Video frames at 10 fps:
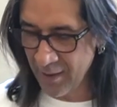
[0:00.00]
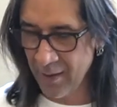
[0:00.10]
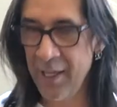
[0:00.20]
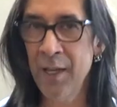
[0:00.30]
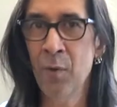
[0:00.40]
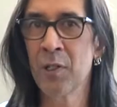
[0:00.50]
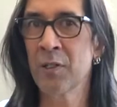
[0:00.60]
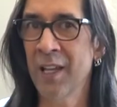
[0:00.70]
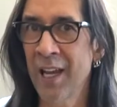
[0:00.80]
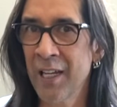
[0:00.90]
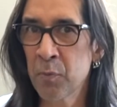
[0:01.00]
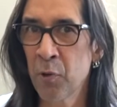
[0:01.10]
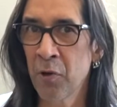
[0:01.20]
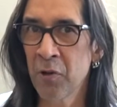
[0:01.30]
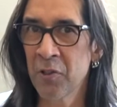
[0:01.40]
He was Tagg's
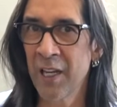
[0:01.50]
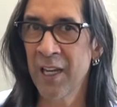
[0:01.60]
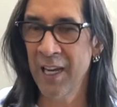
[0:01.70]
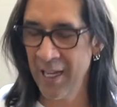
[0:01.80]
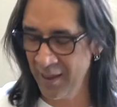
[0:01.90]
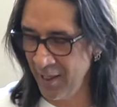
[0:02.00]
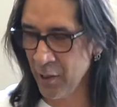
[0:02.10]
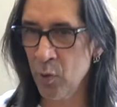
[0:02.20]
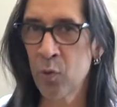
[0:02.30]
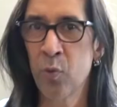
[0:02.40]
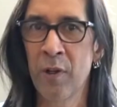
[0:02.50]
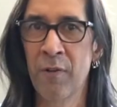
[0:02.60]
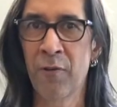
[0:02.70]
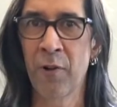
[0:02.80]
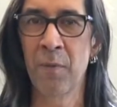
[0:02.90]
protege, and this was wood
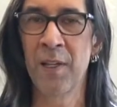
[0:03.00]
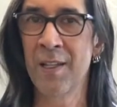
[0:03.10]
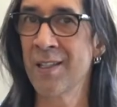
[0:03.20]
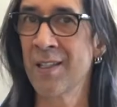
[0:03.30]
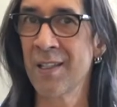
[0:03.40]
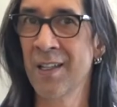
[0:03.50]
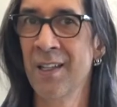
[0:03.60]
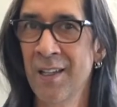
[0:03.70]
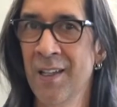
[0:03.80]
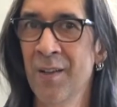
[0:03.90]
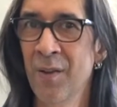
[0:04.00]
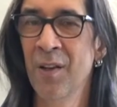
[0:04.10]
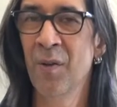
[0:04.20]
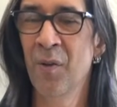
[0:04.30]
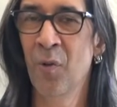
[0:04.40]
from his
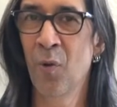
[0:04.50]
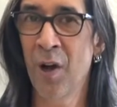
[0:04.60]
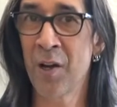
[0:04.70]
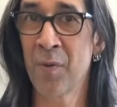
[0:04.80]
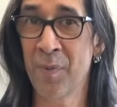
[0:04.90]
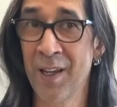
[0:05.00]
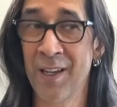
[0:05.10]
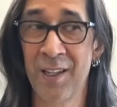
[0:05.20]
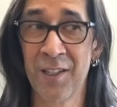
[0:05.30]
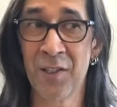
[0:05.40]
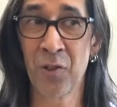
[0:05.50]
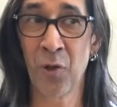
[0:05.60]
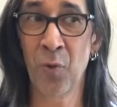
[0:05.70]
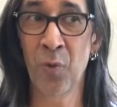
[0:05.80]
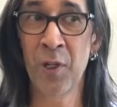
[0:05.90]
waterbed.
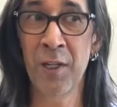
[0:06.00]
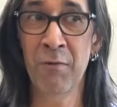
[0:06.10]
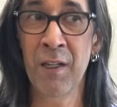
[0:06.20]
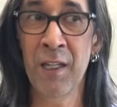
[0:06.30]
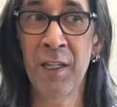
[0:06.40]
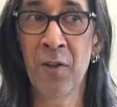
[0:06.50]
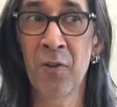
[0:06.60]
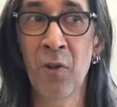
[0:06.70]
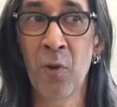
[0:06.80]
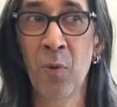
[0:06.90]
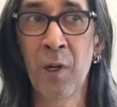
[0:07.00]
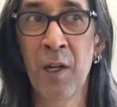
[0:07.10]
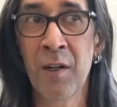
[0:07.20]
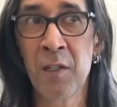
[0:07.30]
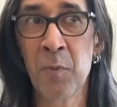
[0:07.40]
So we really don't know
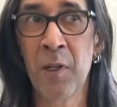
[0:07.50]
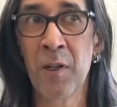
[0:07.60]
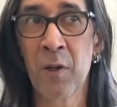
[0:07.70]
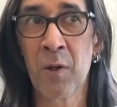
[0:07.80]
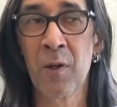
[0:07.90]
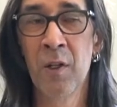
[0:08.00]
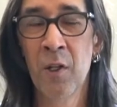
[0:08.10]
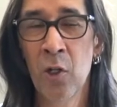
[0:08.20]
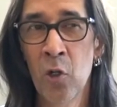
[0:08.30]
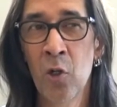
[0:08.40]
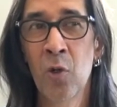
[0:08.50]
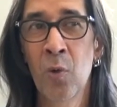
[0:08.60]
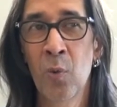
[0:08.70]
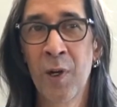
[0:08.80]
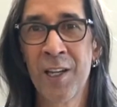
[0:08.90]
where it's been or
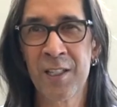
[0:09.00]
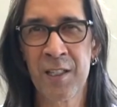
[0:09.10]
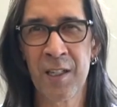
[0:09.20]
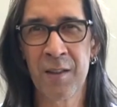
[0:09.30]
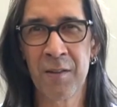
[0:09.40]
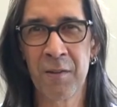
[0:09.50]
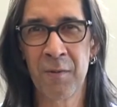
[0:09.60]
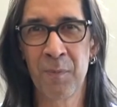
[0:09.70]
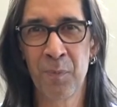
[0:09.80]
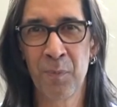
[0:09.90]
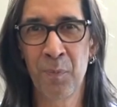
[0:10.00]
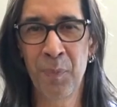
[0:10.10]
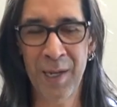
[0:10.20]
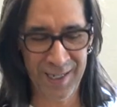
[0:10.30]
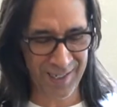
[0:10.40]
what it's gone through.
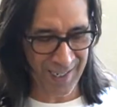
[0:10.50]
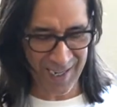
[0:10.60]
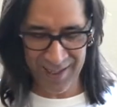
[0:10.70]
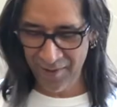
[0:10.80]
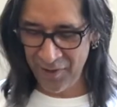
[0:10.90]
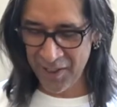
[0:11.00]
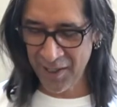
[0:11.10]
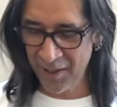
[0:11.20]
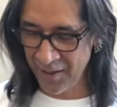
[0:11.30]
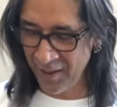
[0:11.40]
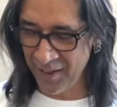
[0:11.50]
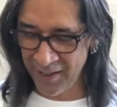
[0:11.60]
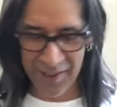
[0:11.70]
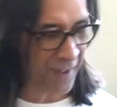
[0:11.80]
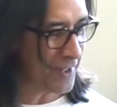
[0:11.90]
But I love this
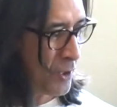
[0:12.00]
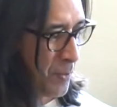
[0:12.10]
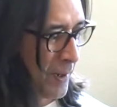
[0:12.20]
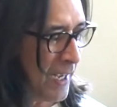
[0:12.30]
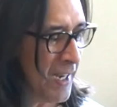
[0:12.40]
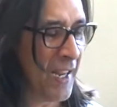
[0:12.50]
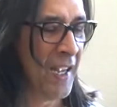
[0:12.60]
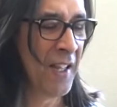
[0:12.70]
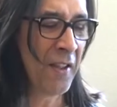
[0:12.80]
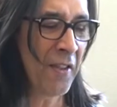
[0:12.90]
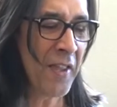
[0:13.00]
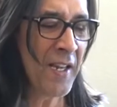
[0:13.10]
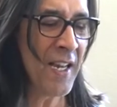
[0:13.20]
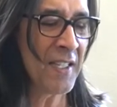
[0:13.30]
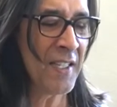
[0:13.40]
guitar. It's super light. The other
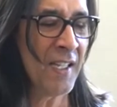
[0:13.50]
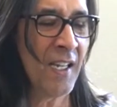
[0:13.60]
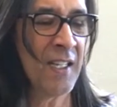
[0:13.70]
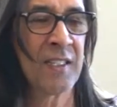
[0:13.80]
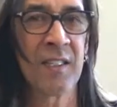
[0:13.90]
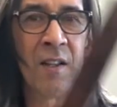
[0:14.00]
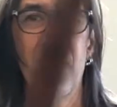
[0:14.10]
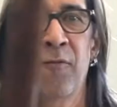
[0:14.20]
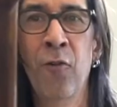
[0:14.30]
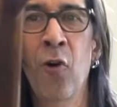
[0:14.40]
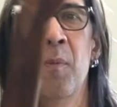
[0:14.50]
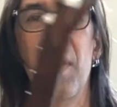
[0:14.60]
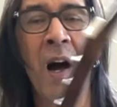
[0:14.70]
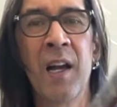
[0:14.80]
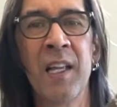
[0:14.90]
thing that's neat, it's full
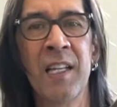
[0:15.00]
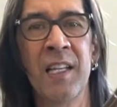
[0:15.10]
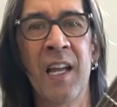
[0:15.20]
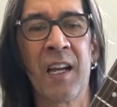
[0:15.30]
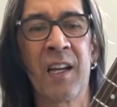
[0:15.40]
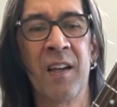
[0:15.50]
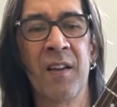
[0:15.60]
mahogany neck.